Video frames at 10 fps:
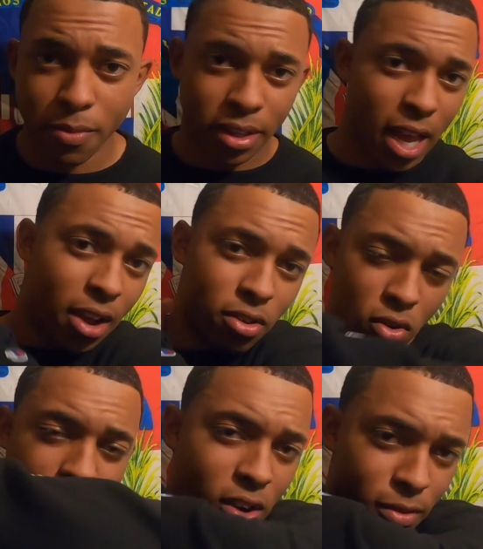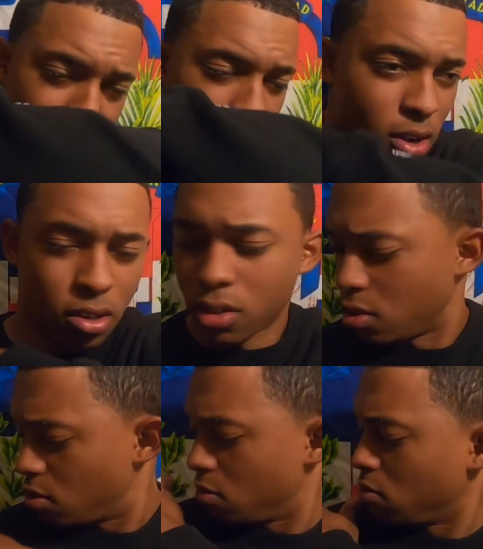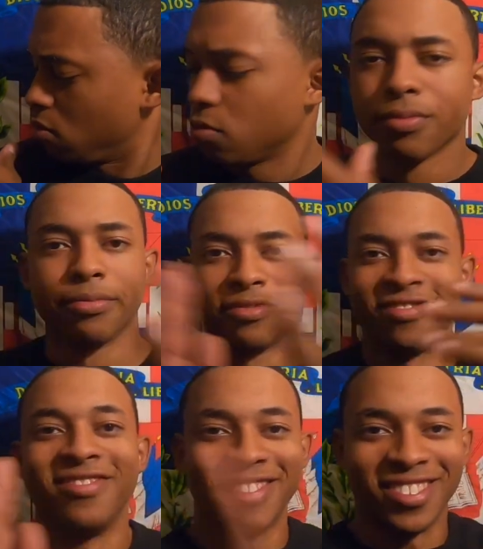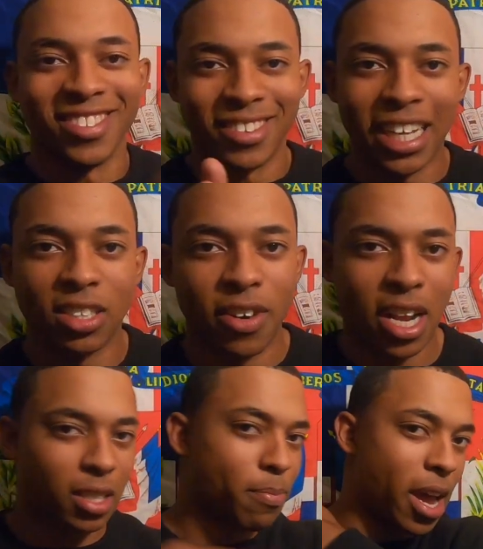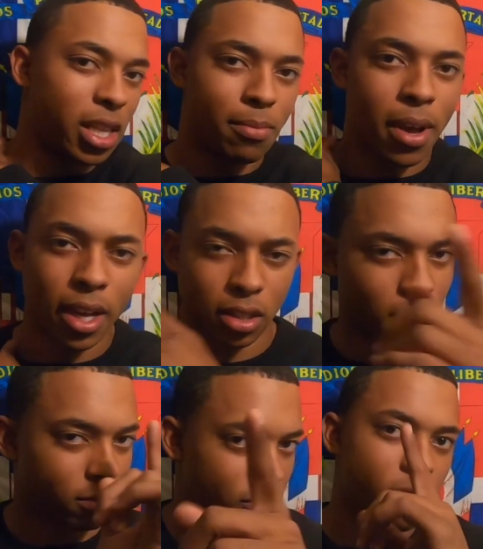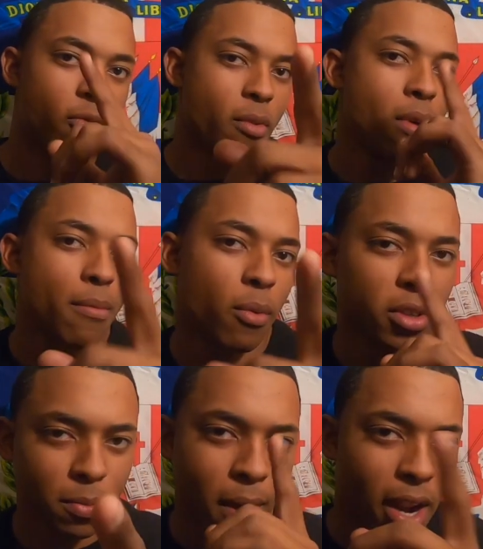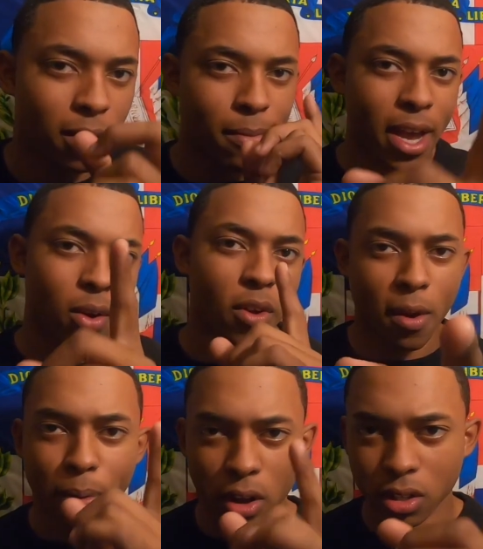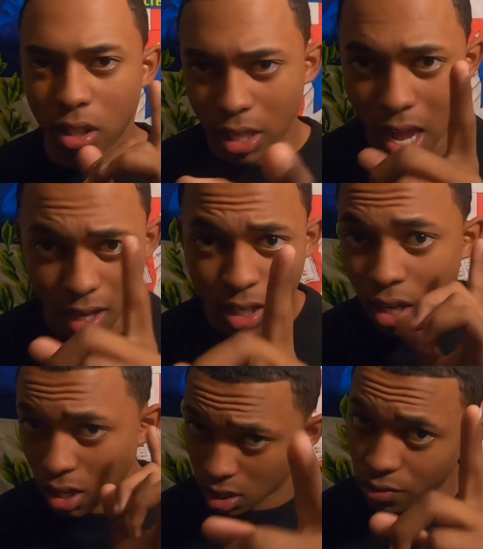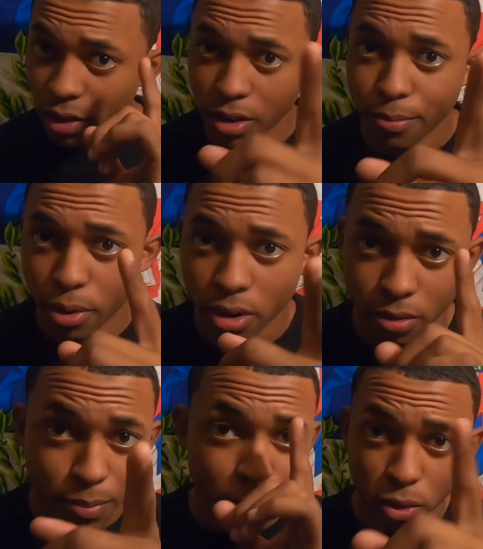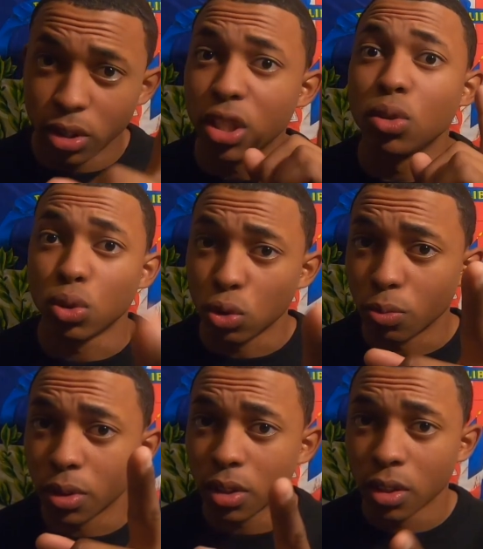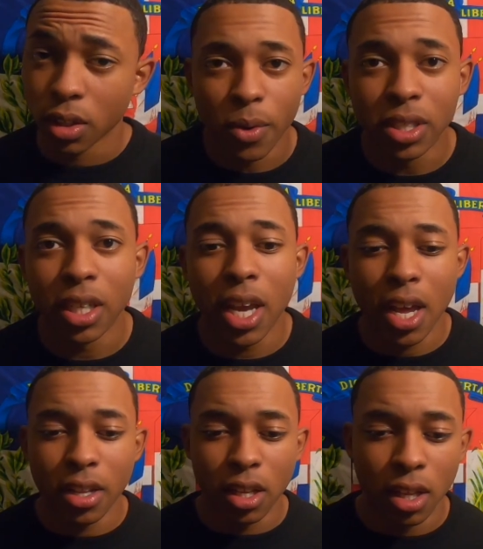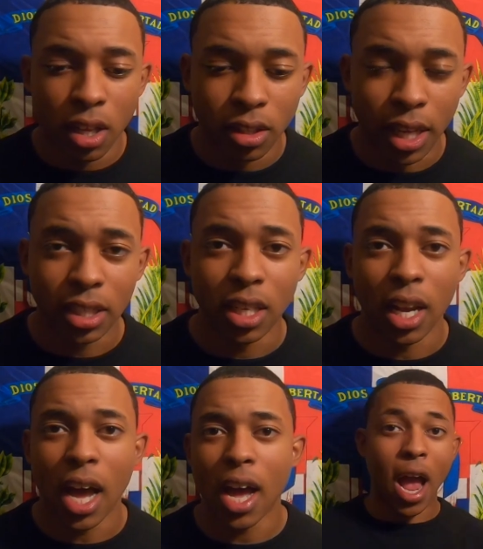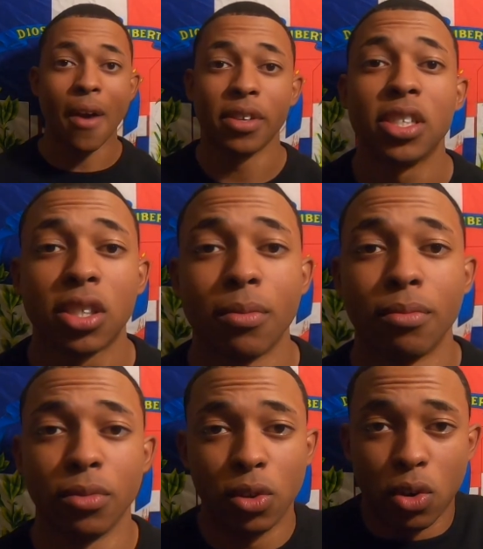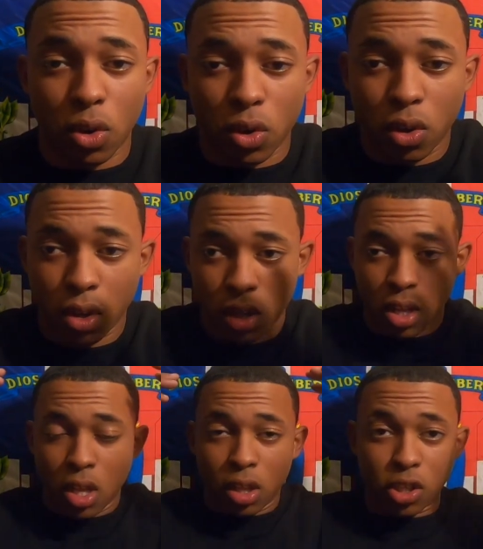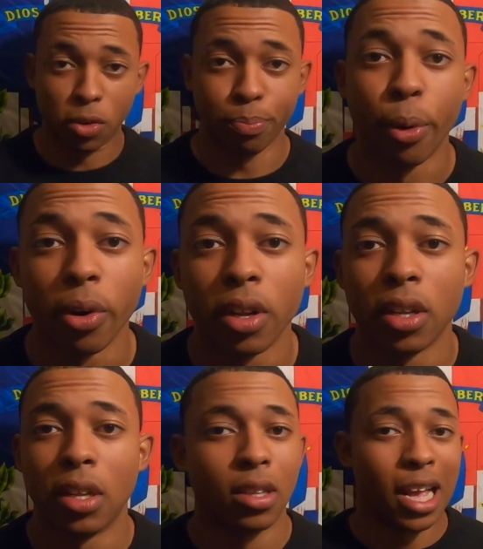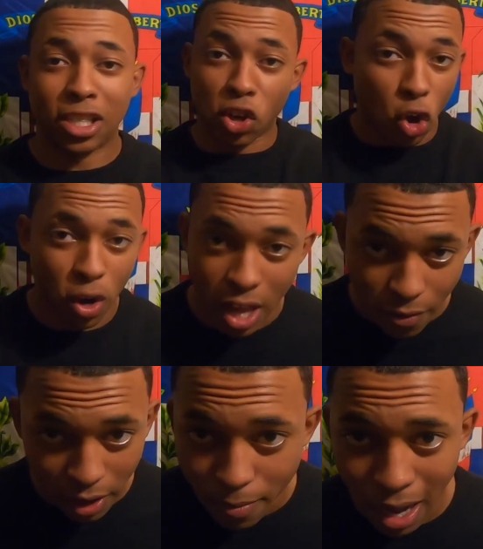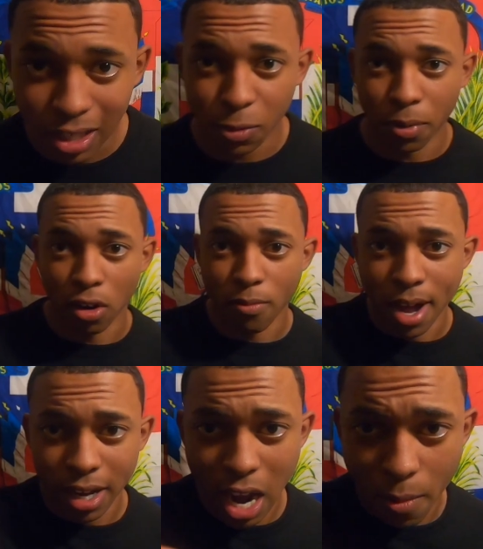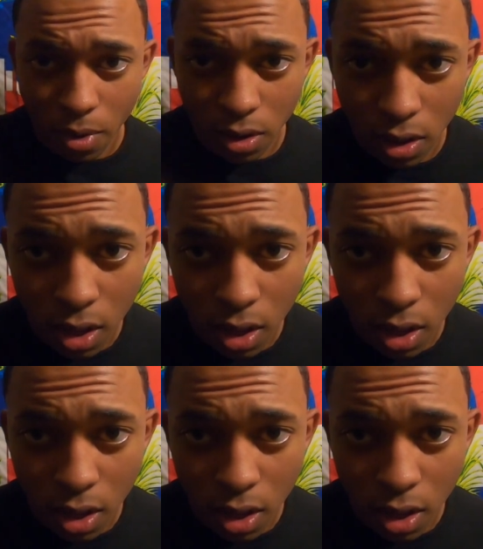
me that, you know, round of applause. That's what that's pat on the back. Just remember what the pat on the back and your applause is, guys. It's really important. People won't think you're stupid. Once again, thanks a lot. Having just the, you know, the support. That's all that really, I just spit all my camera.